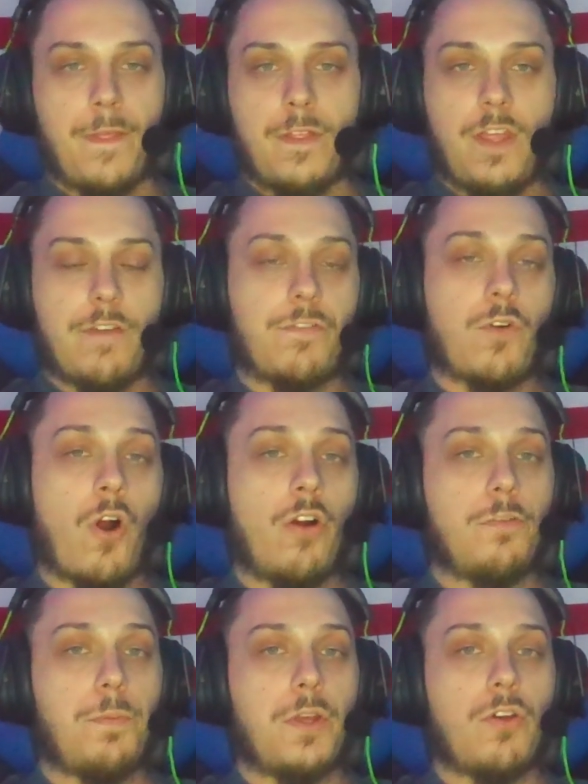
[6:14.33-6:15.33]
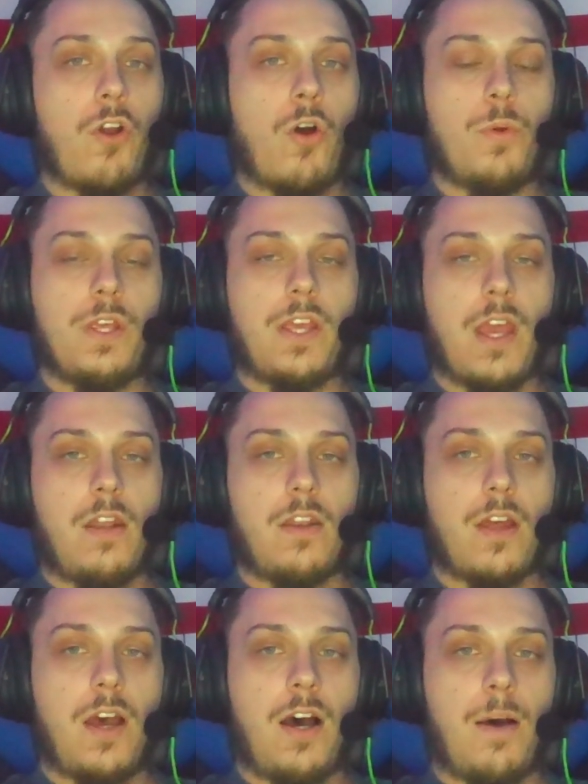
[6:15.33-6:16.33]
yeah, Ferrari's been good all weekend.
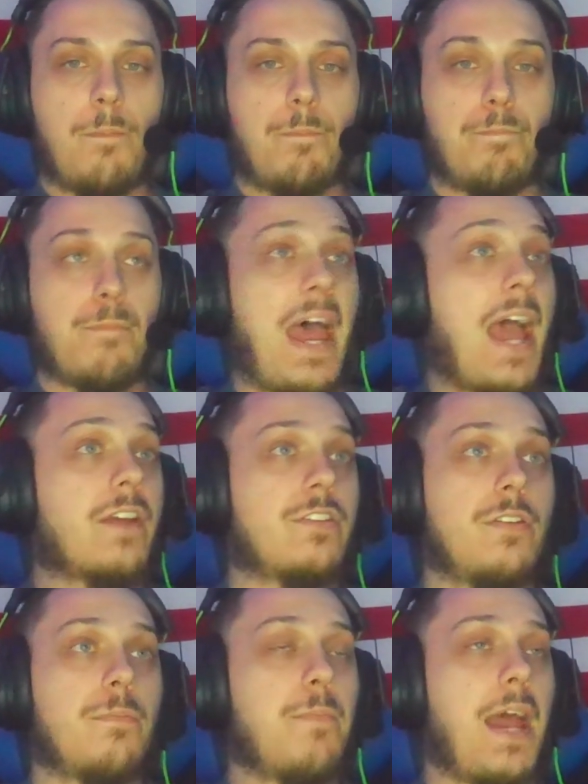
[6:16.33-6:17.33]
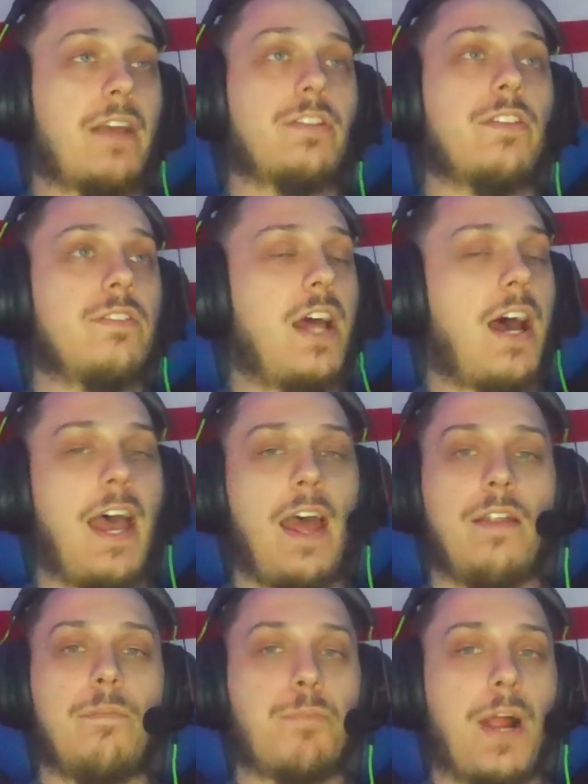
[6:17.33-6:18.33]
Max has not
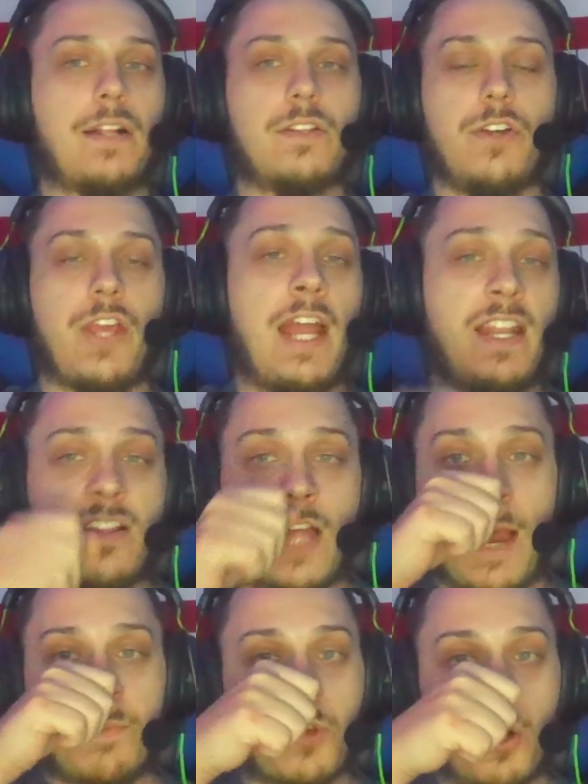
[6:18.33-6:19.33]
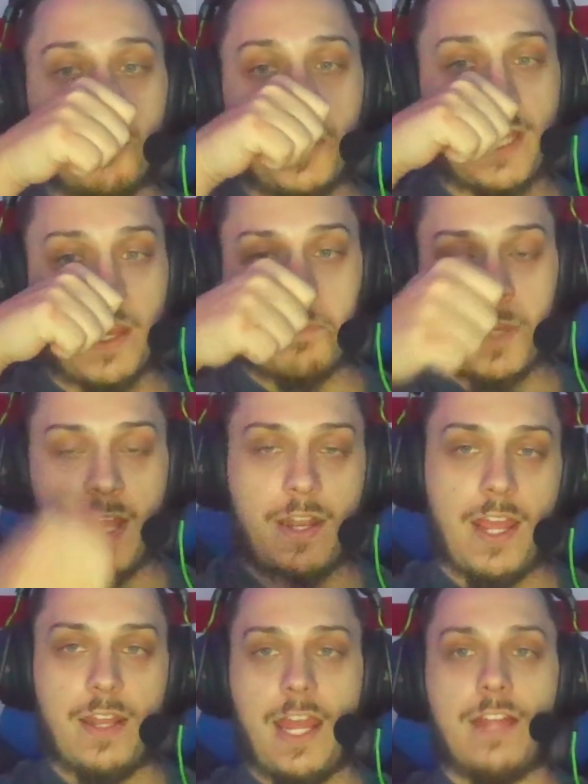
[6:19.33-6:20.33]
had practically any laps all weekend, man,
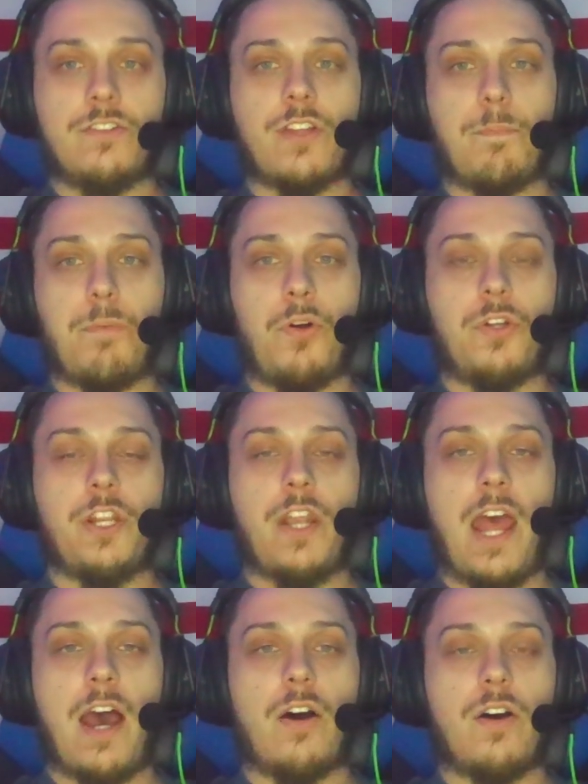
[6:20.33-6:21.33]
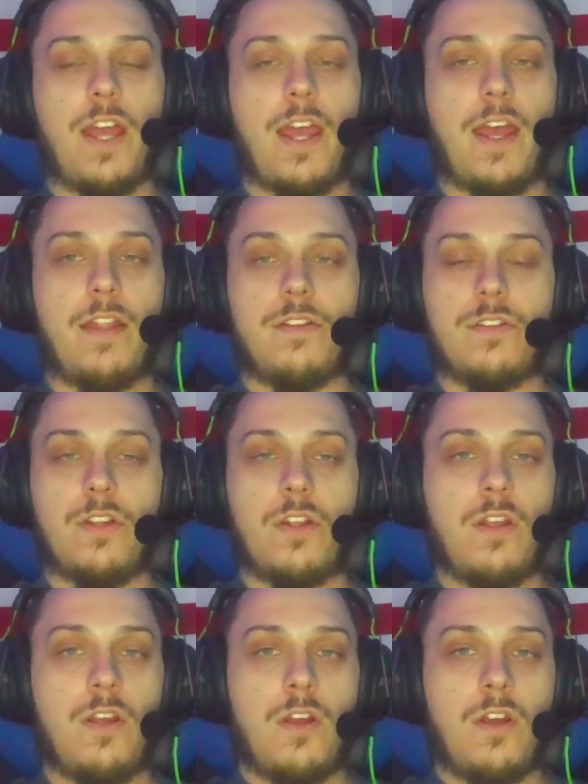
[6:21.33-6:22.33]
and ends up pulling it out and
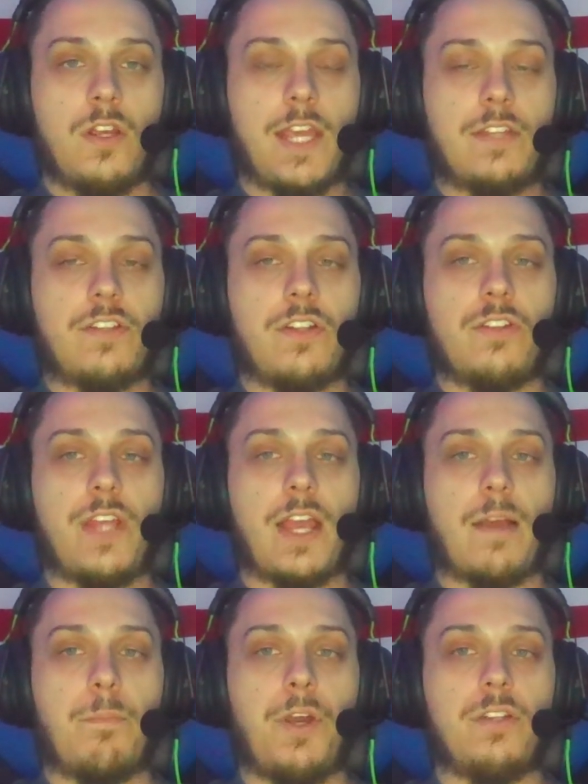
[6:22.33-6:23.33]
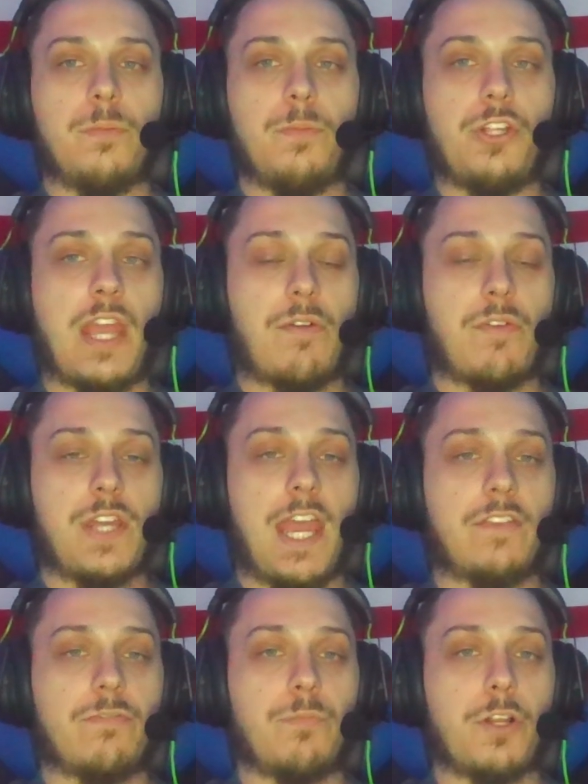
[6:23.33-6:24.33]
gets into second place. I mean, you can't really
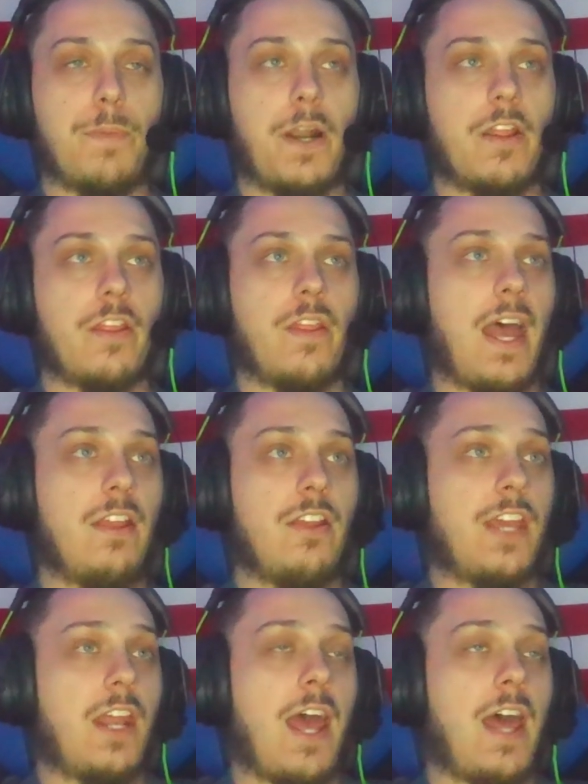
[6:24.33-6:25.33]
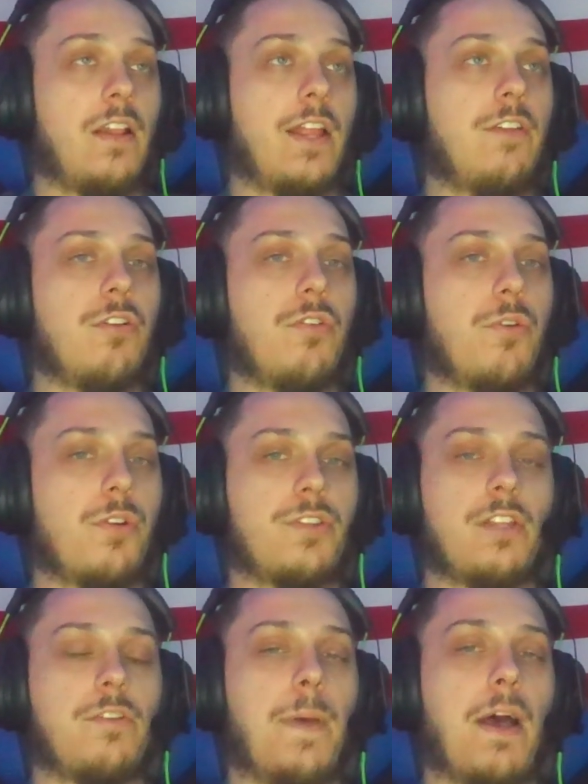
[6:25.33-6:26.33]
ask for much better than that. You get ahead of Lando Norris.
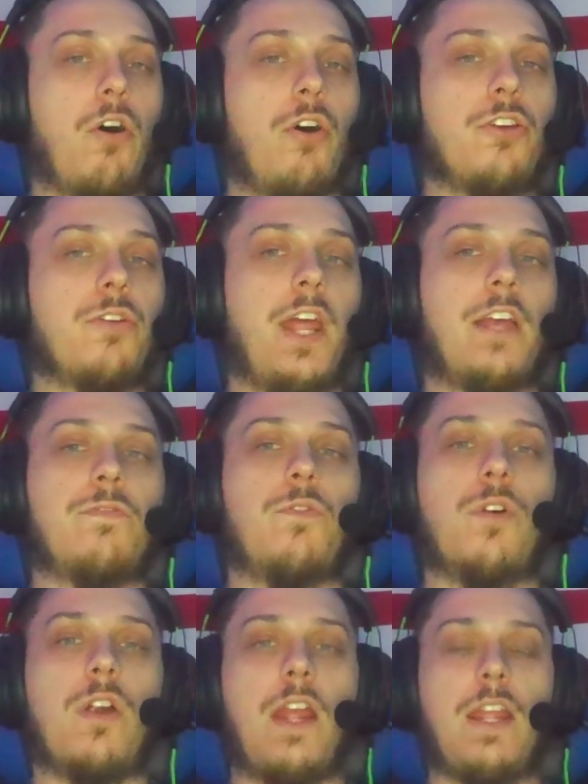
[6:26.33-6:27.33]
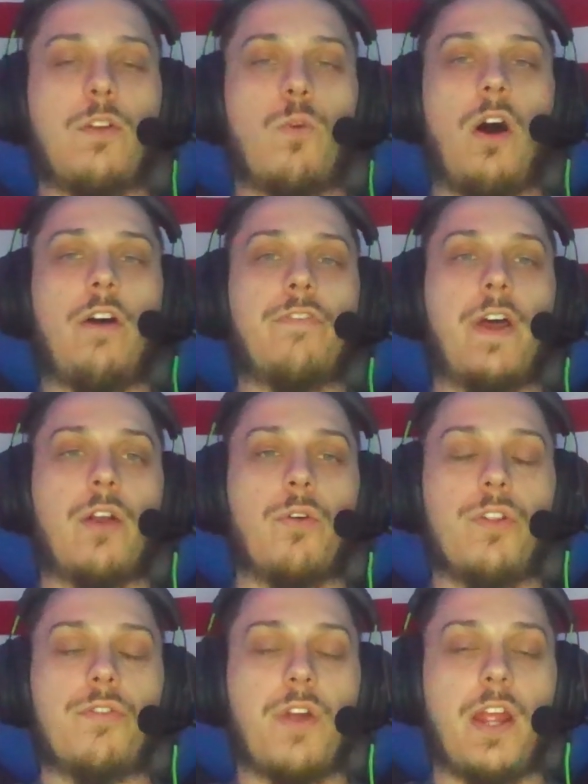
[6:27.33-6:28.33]
That's about all you can ask for in qualifying or
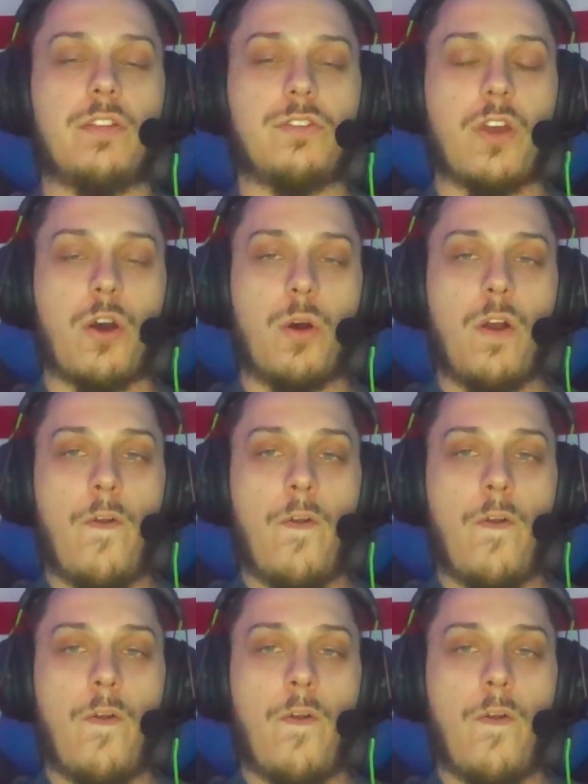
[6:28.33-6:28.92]
in the race. So,